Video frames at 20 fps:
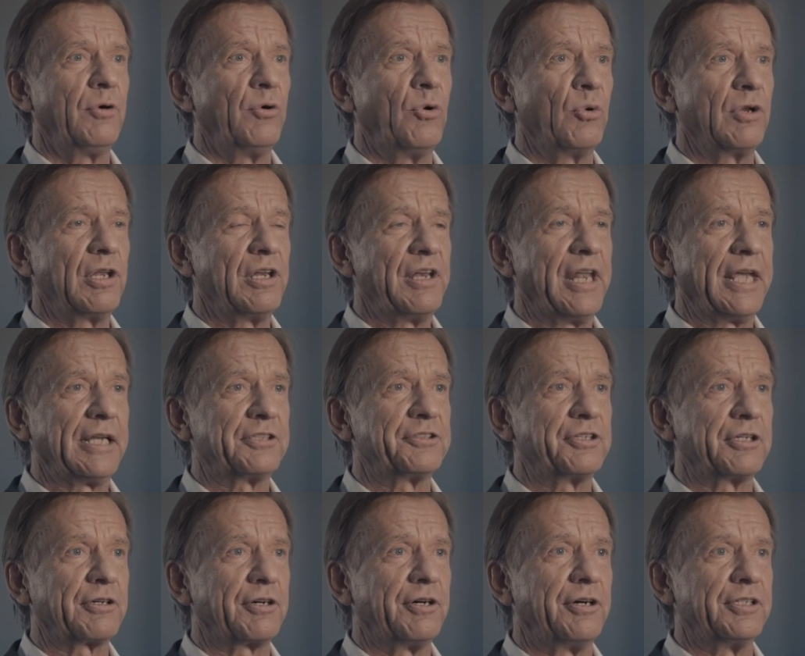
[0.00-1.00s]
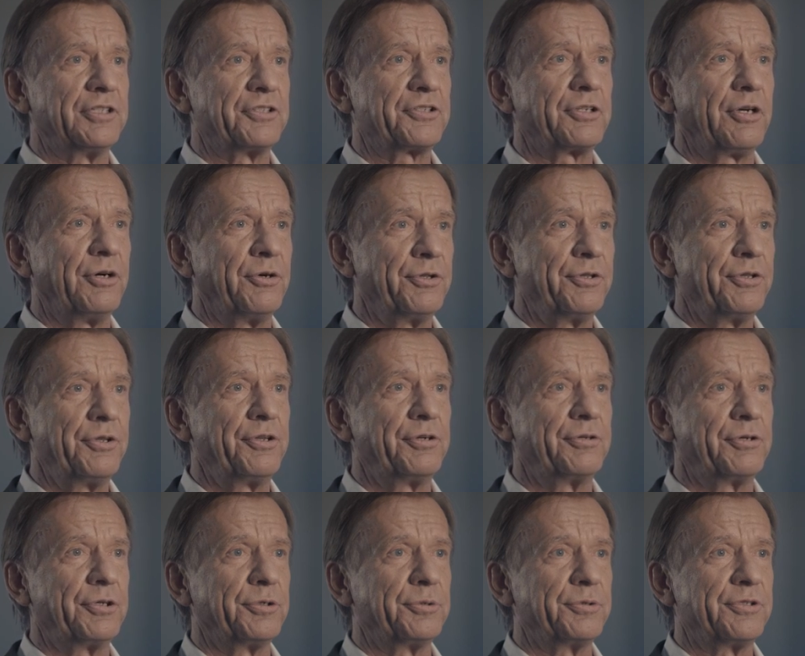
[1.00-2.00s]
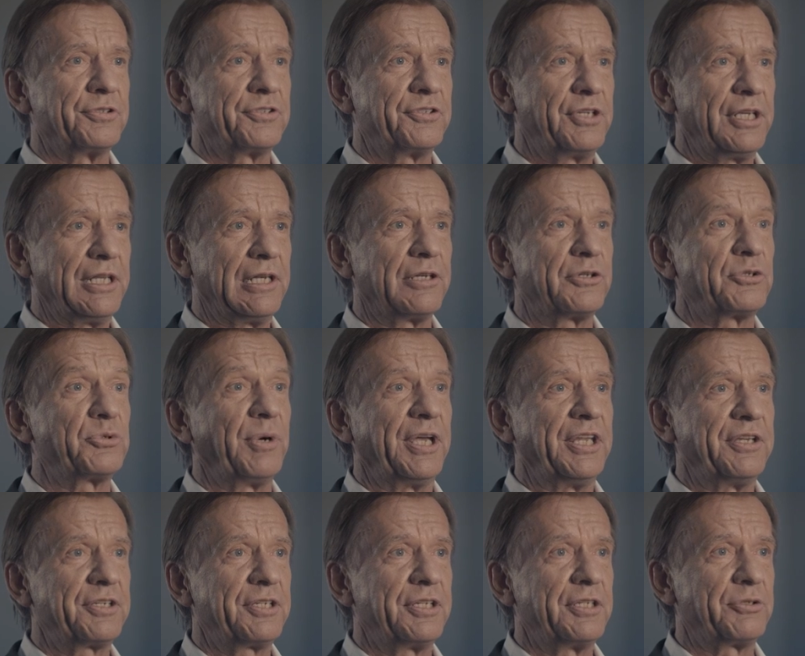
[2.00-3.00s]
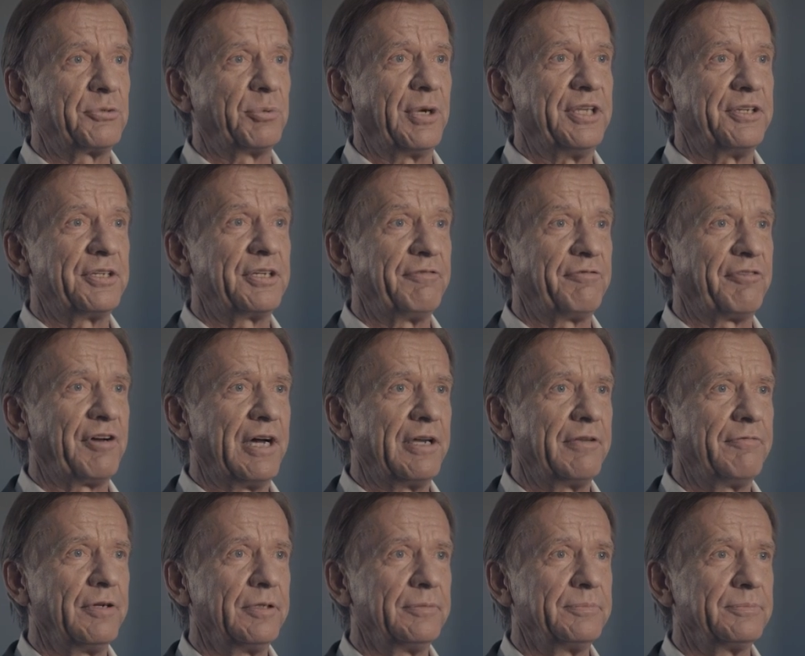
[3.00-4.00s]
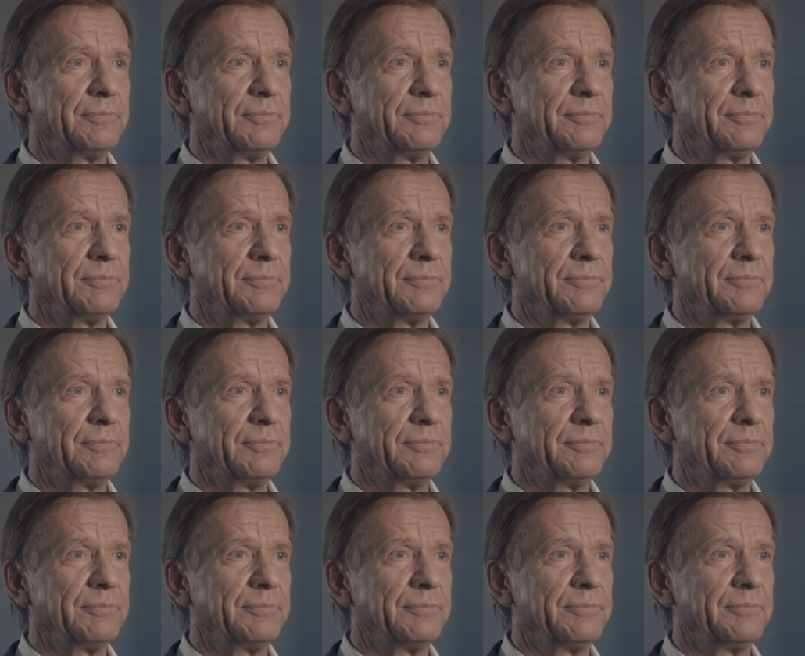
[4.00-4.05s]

all electric cars on the roads till 2025.